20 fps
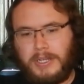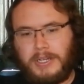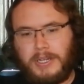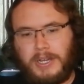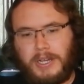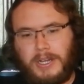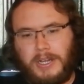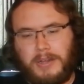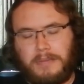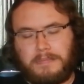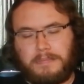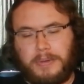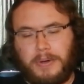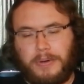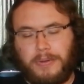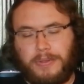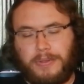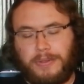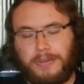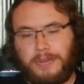
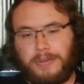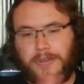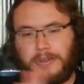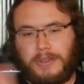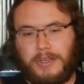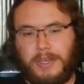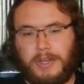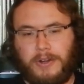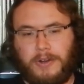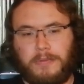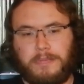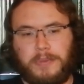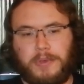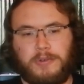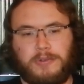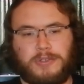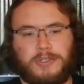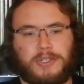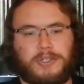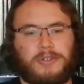both, you know,
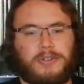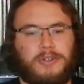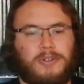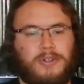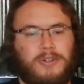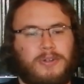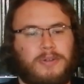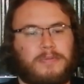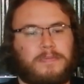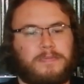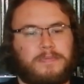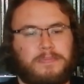musical